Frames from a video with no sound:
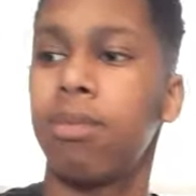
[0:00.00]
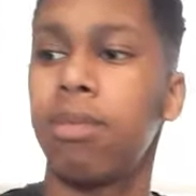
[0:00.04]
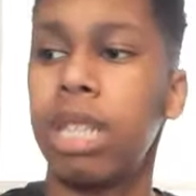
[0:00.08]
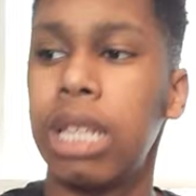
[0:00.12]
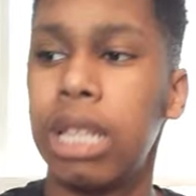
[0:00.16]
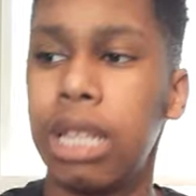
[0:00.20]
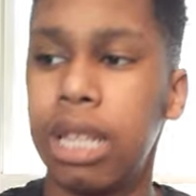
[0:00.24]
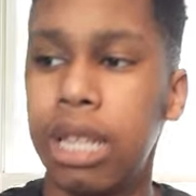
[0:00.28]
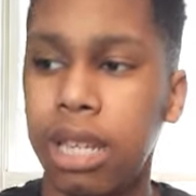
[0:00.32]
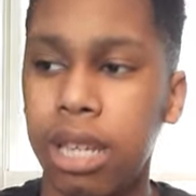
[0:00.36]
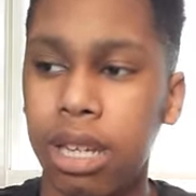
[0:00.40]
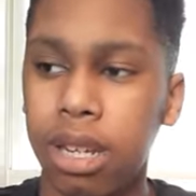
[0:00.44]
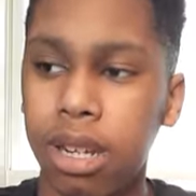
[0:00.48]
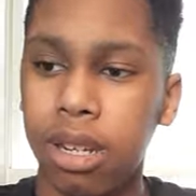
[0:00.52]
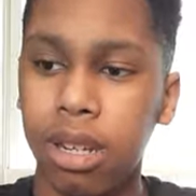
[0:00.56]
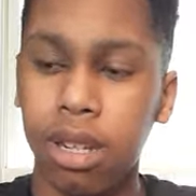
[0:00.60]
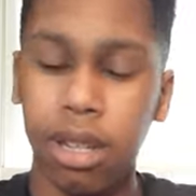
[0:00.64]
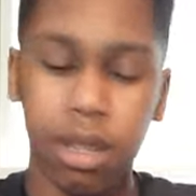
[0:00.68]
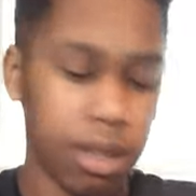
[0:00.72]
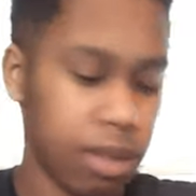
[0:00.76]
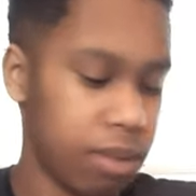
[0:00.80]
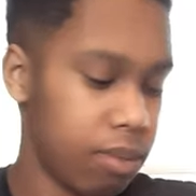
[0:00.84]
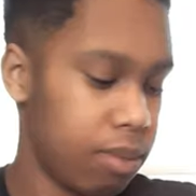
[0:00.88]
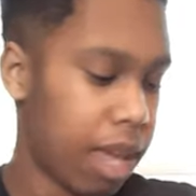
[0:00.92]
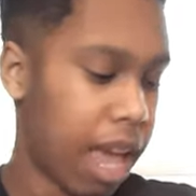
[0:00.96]
And then
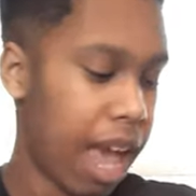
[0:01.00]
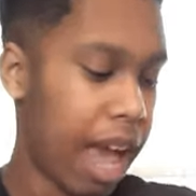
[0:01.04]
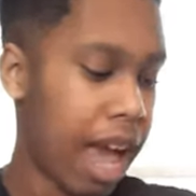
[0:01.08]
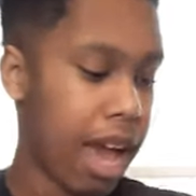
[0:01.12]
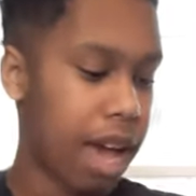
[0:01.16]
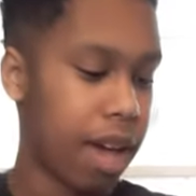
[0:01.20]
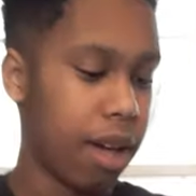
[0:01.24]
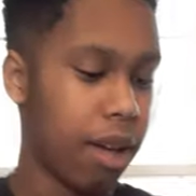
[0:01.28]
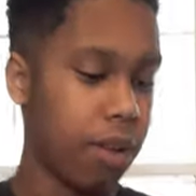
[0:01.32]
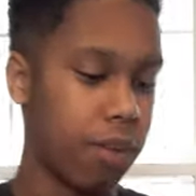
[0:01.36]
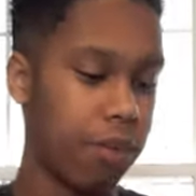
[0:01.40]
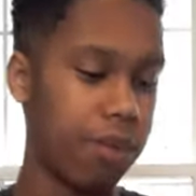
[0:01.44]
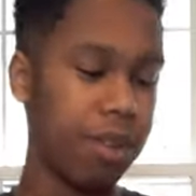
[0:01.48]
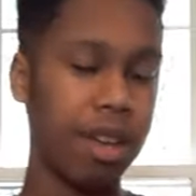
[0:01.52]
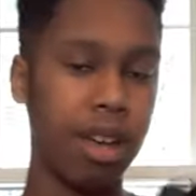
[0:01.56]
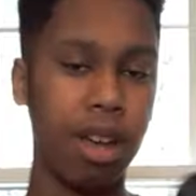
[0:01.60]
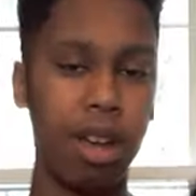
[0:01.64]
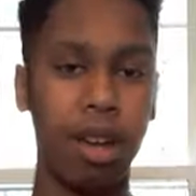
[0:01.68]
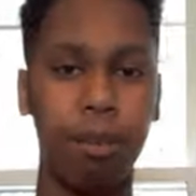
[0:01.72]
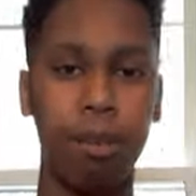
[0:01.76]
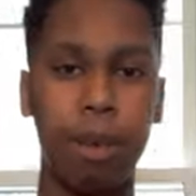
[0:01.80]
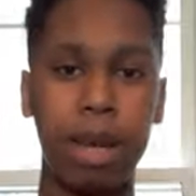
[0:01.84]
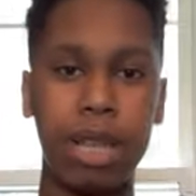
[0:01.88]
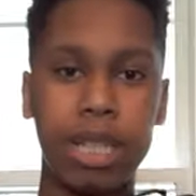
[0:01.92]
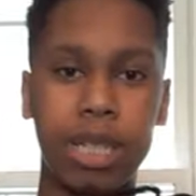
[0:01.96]
we have
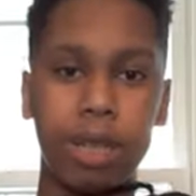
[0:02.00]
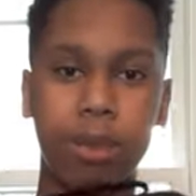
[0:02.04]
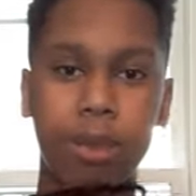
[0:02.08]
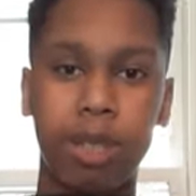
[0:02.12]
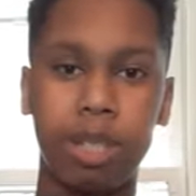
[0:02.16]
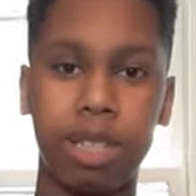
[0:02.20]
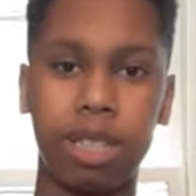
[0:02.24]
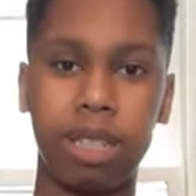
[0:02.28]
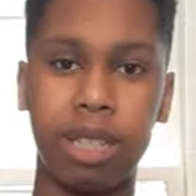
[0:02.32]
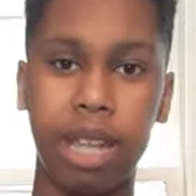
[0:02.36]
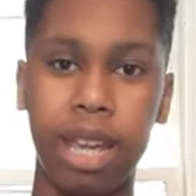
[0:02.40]
my switch